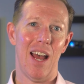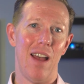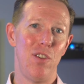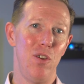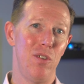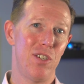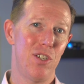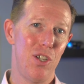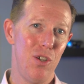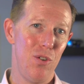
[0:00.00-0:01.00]
I've used
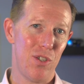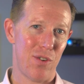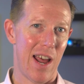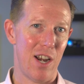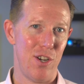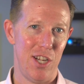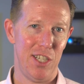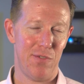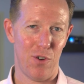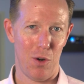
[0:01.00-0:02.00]
2
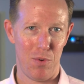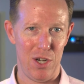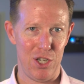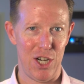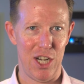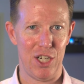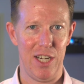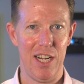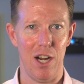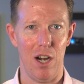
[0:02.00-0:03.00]
strategies for appreciation
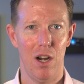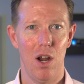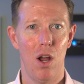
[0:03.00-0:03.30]
here.